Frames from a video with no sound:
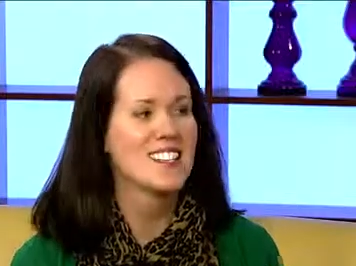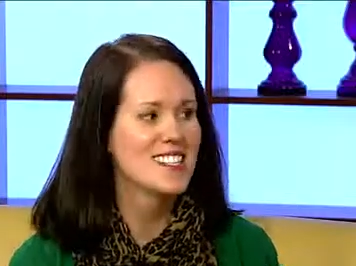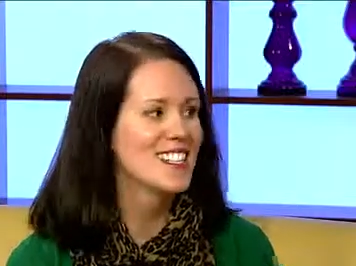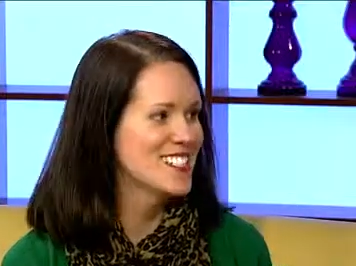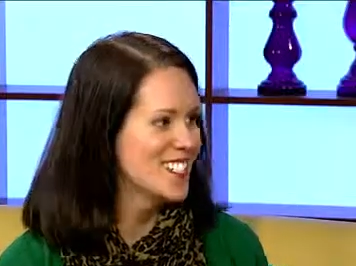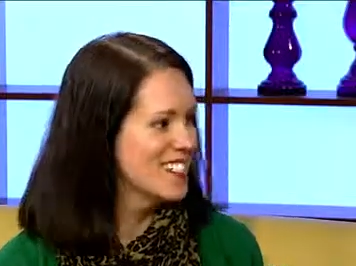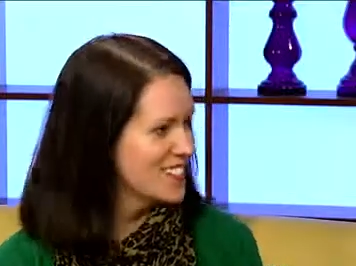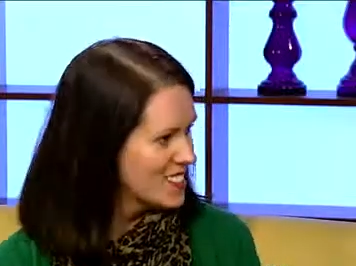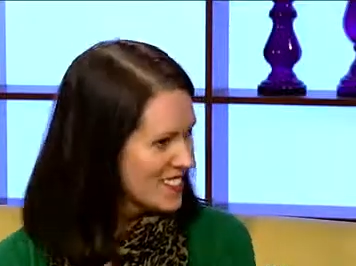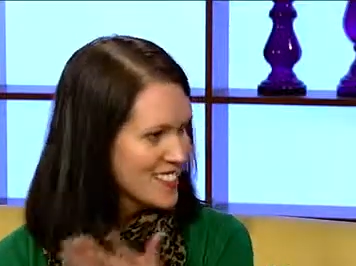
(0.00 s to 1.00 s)
Yes, he did,
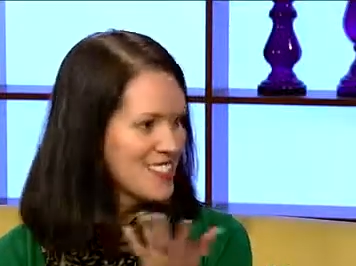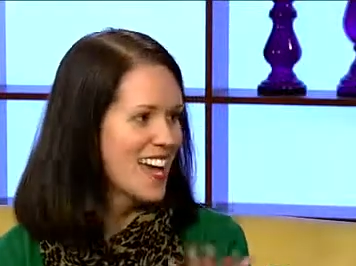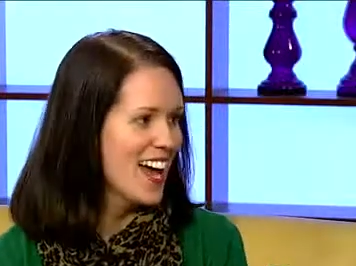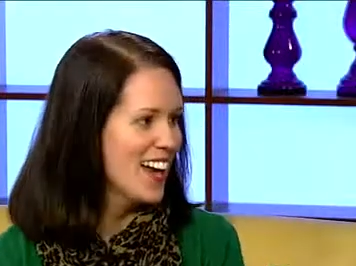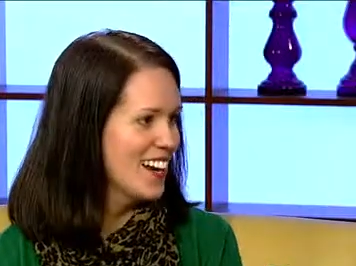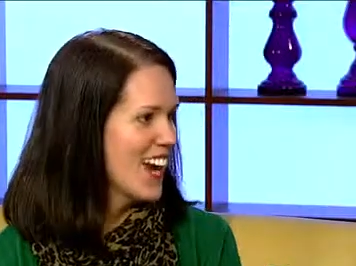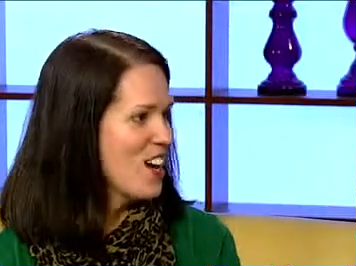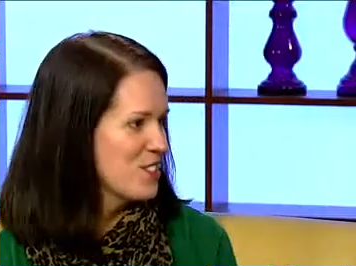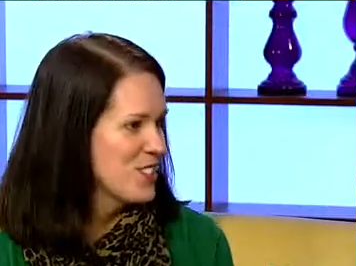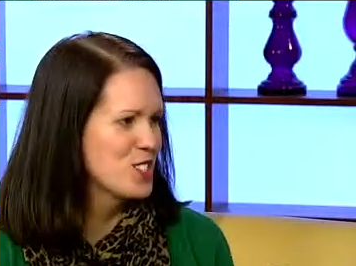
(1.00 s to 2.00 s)
to see the set and
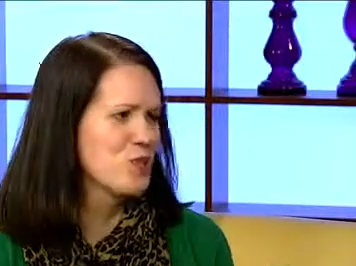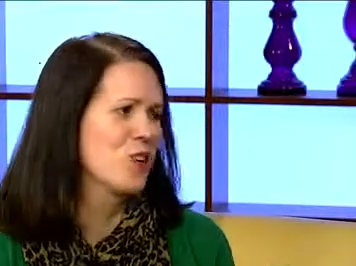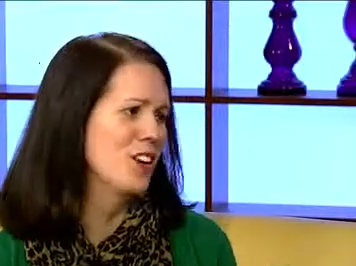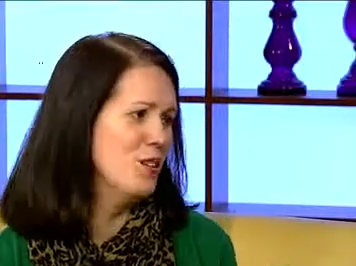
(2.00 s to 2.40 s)
how things work.